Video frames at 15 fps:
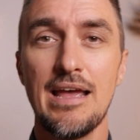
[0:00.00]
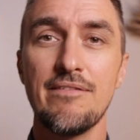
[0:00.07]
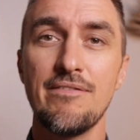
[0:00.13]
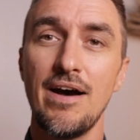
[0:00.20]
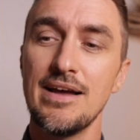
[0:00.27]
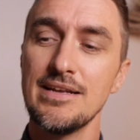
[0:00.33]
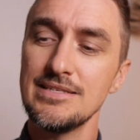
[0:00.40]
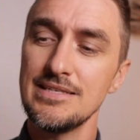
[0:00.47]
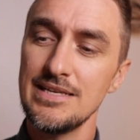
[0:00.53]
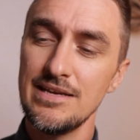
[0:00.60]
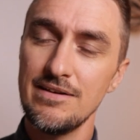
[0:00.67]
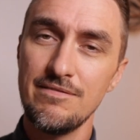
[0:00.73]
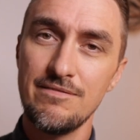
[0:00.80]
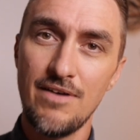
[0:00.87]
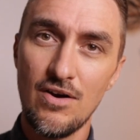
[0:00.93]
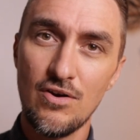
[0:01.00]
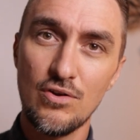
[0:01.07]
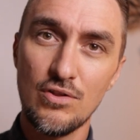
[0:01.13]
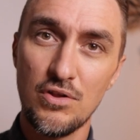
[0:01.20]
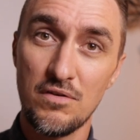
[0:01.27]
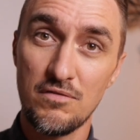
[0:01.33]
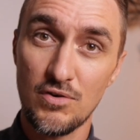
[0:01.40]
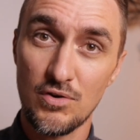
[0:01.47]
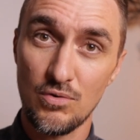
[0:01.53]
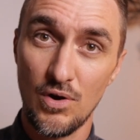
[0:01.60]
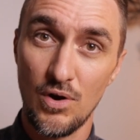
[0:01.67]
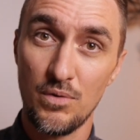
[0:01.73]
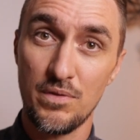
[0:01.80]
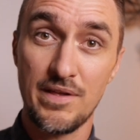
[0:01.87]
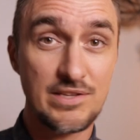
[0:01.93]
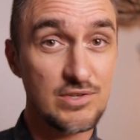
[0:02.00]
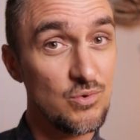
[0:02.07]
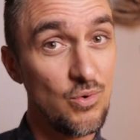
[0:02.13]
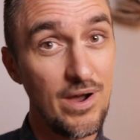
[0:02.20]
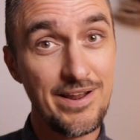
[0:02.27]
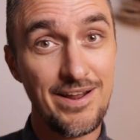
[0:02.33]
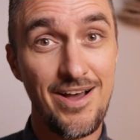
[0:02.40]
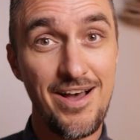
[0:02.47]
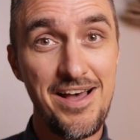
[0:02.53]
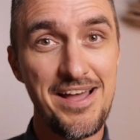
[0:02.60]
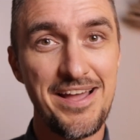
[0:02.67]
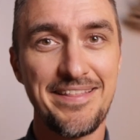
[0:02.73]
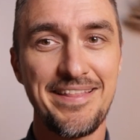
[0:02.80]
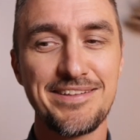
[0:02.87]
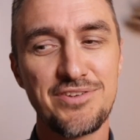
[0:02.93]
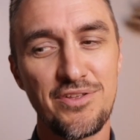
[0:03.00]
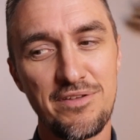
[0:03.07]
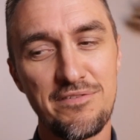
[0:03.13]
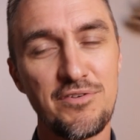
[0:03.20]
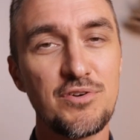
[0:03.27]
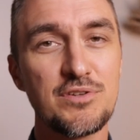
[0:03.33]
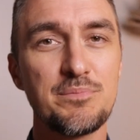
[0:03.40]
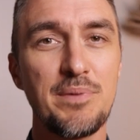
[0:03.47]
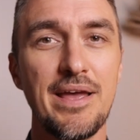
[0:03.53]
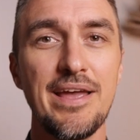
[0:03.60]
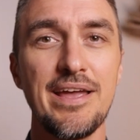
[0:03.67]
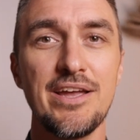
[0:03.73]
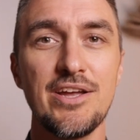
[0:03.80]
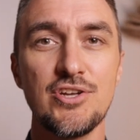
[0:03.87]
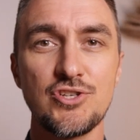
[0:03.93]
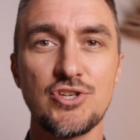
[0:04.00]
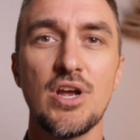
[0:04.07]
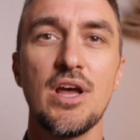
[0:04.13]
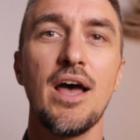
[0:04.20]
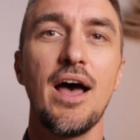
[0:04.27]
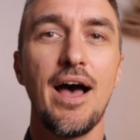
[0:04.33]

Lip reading: if I see a fungal overgrowth that's quite high and that's on the first page,